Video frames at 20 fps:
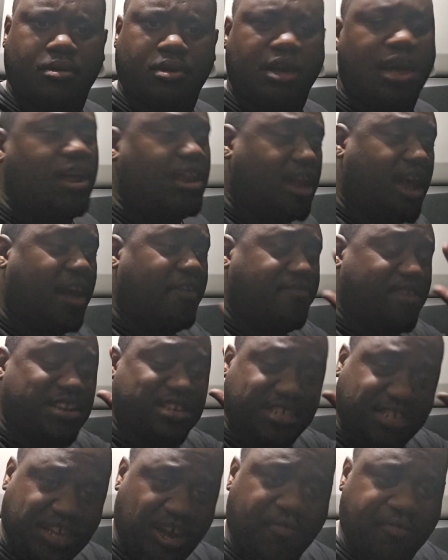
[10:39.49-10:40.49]
And eh, life
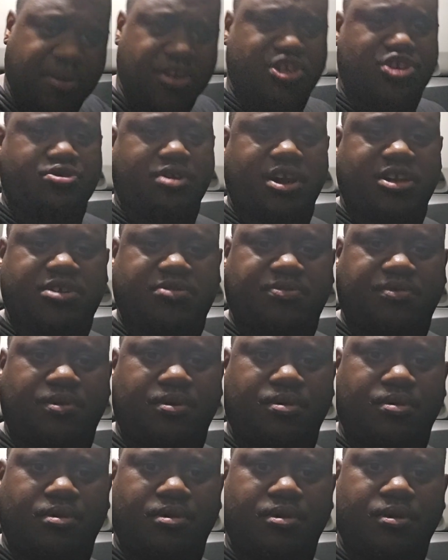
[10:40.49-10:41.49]
itself is stressful.
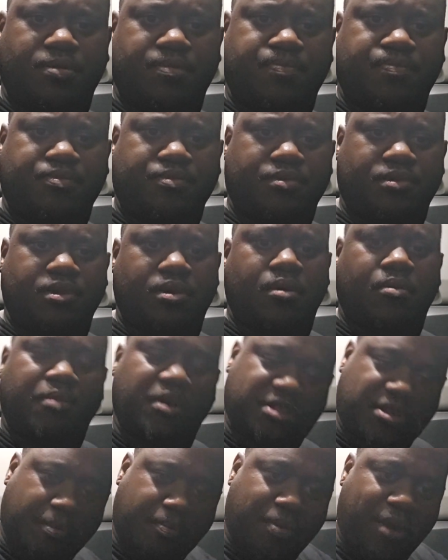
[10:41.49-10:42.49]

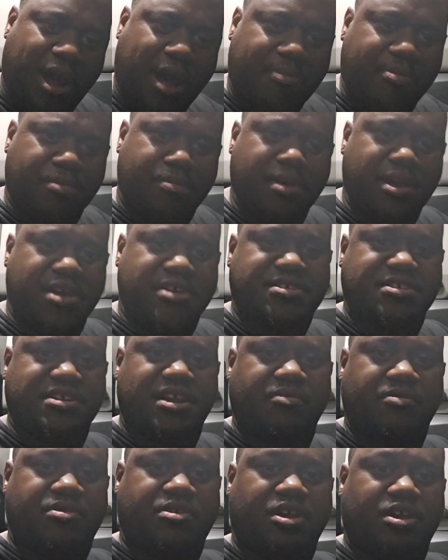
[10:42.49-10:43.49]
But the problem is
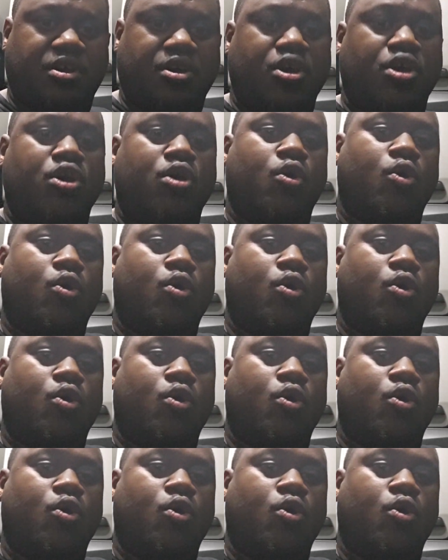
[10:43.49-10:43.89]
and everything,